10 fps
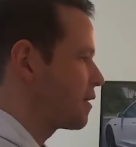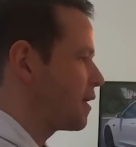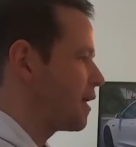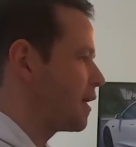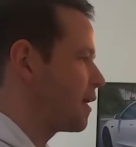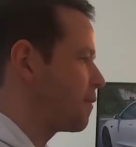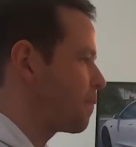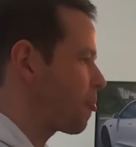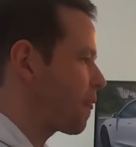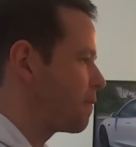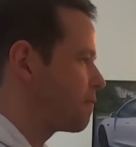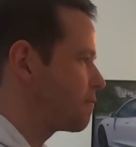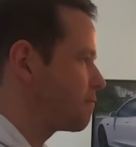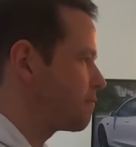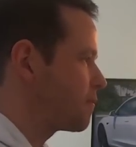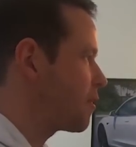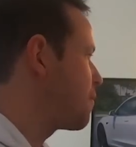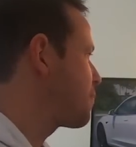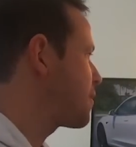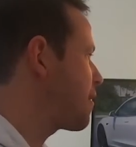
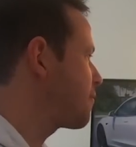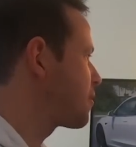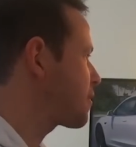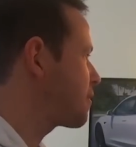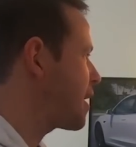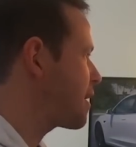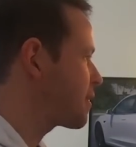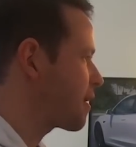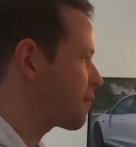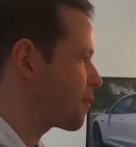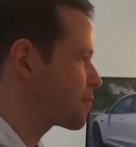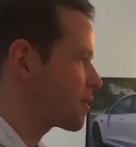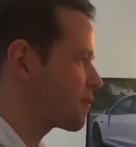Right, but have a look at the other option.